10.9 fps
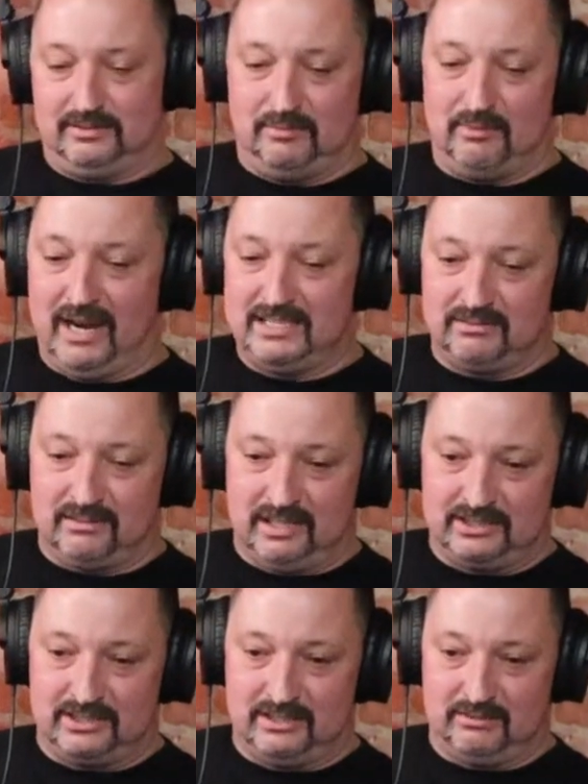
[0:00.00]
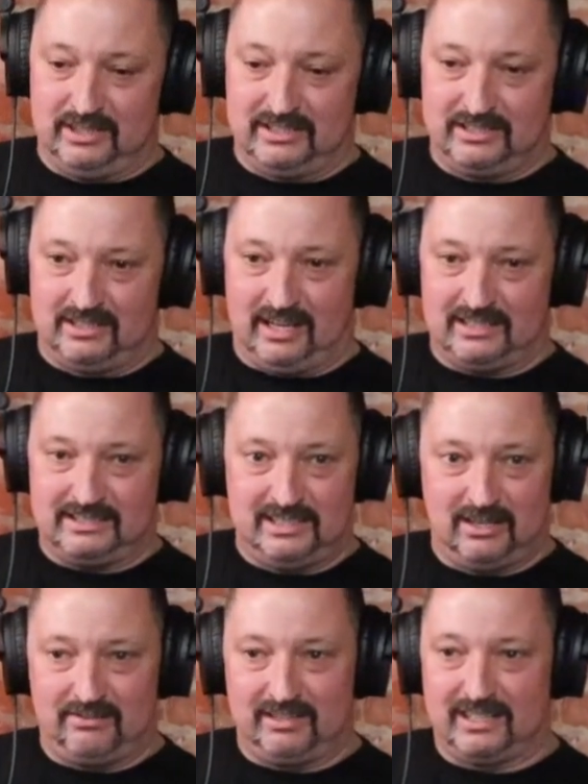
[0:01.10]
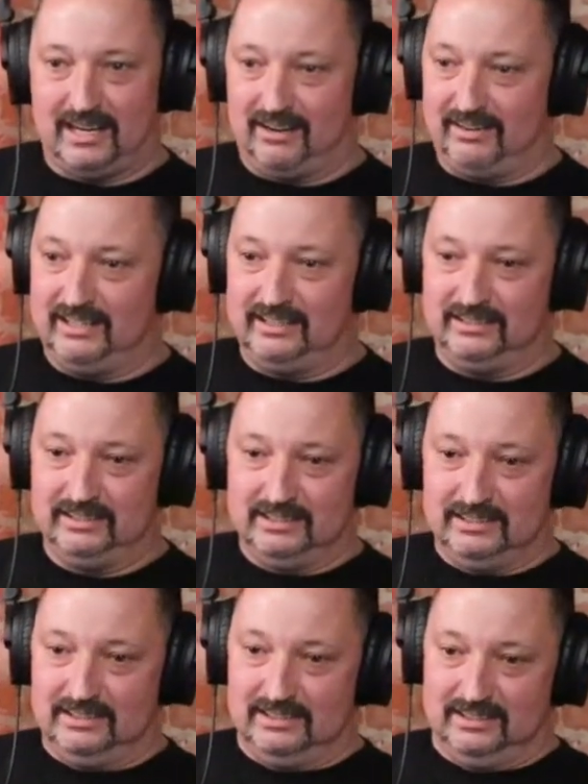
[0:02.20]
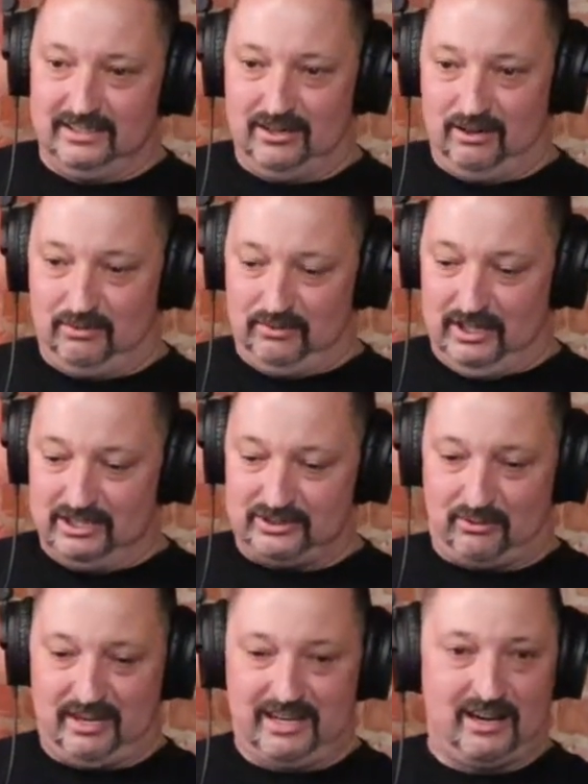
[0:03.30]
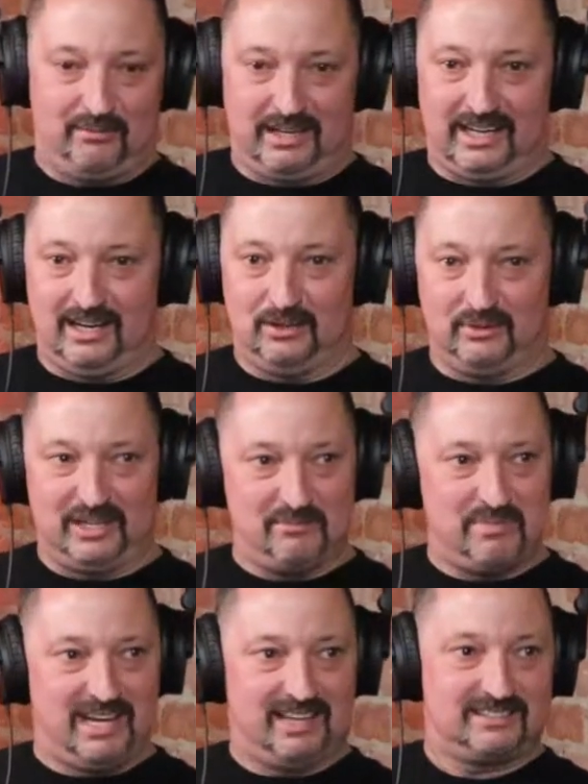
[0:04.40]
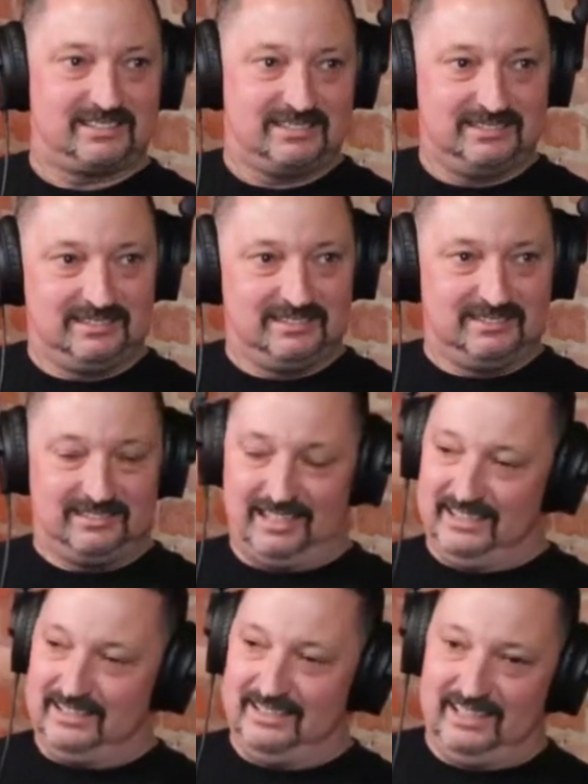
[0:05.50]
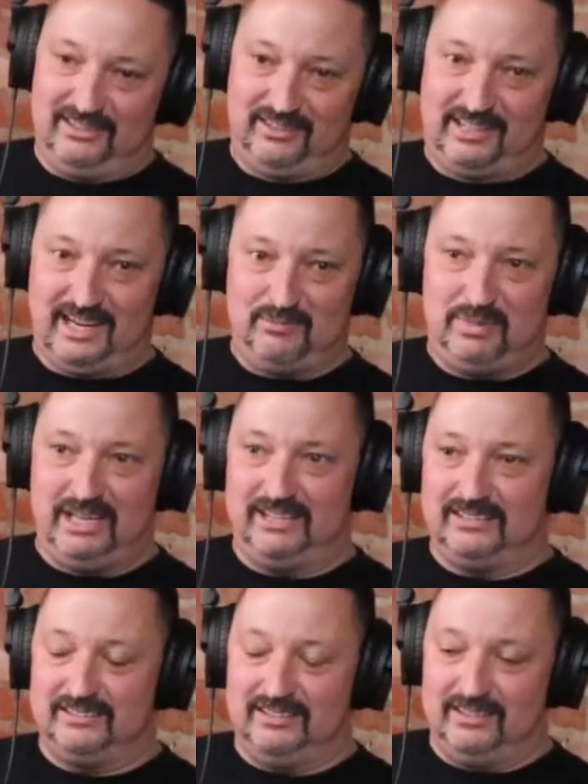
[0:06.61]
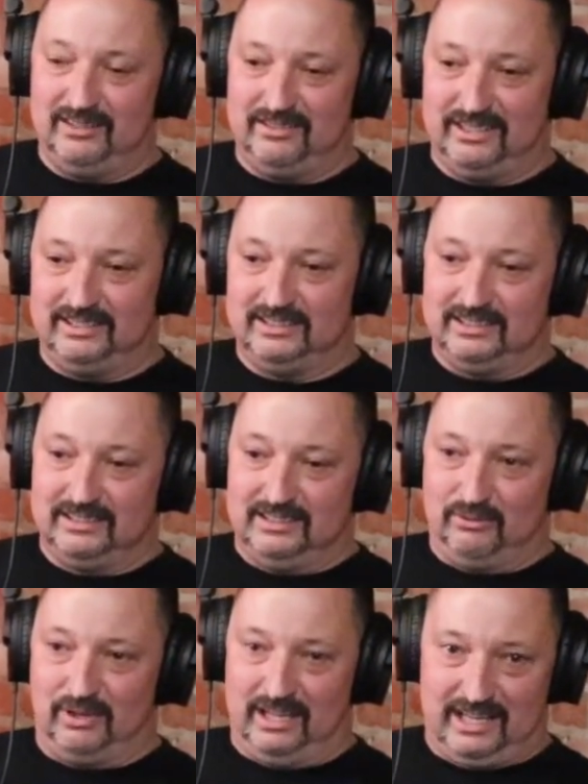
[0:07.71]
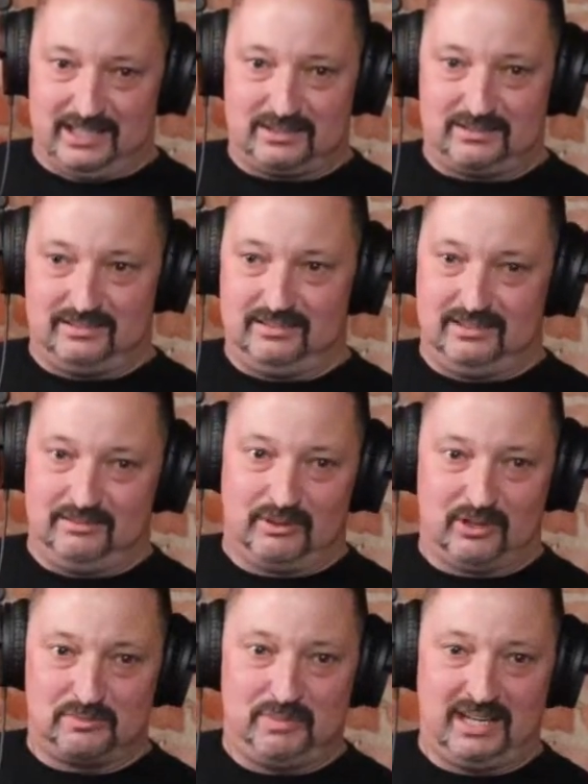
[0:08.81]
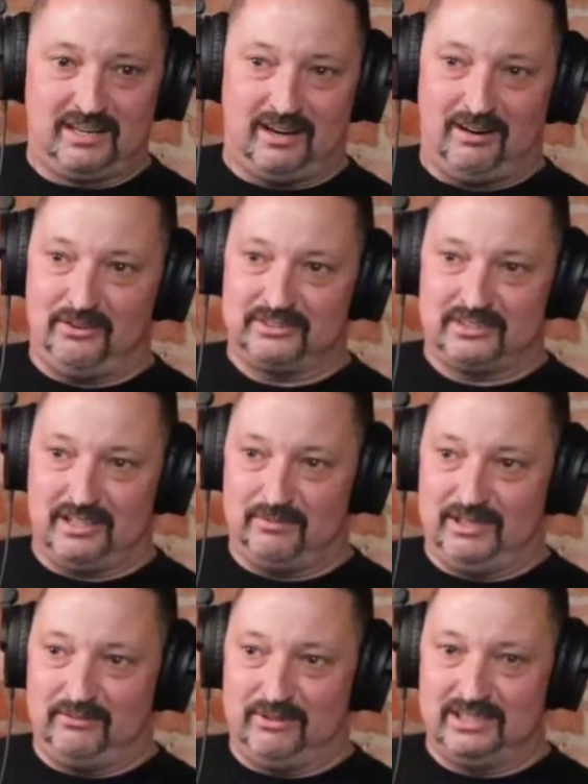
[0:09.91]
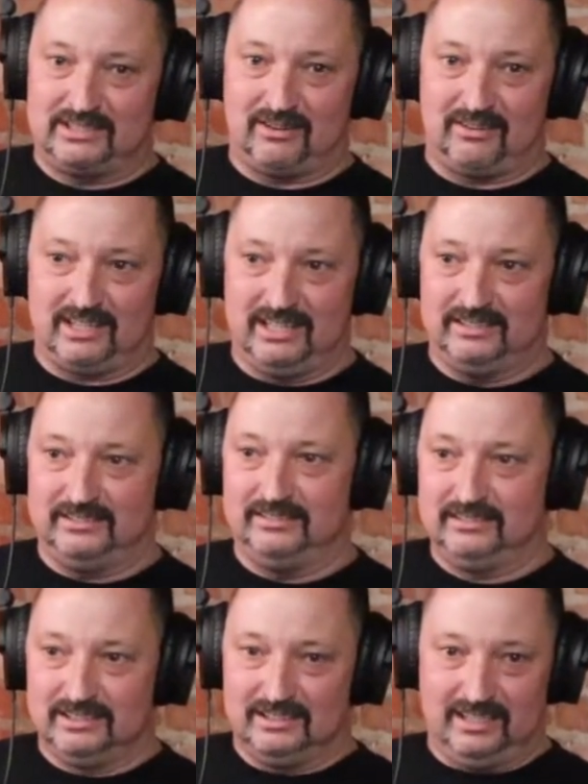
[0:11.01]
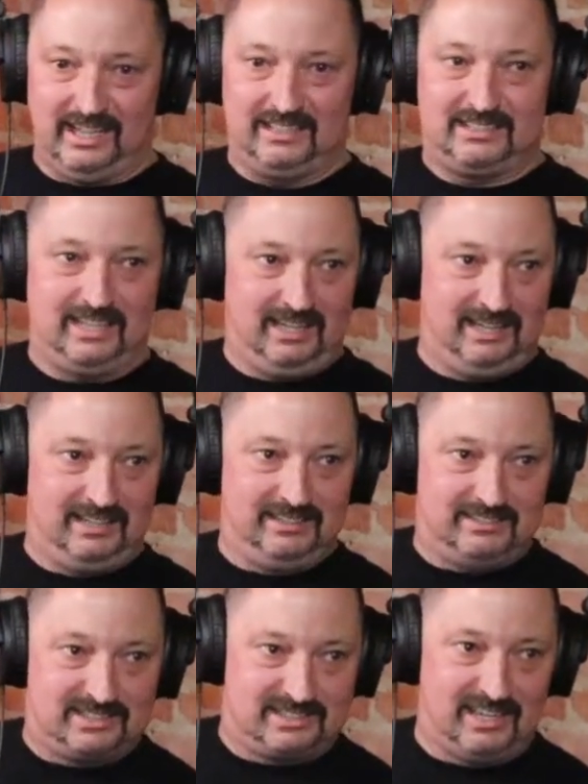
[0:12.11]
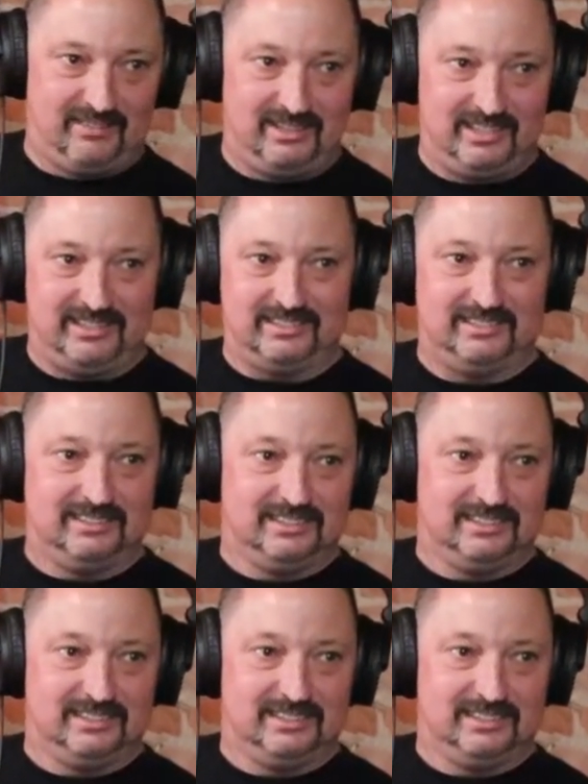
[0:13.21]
amazing relationship with Engine 19 over in the county, and us 3 come together within minutes, and you can't beat it, and when it gets one of those big calls, I mean, we start getting 18 and 7 and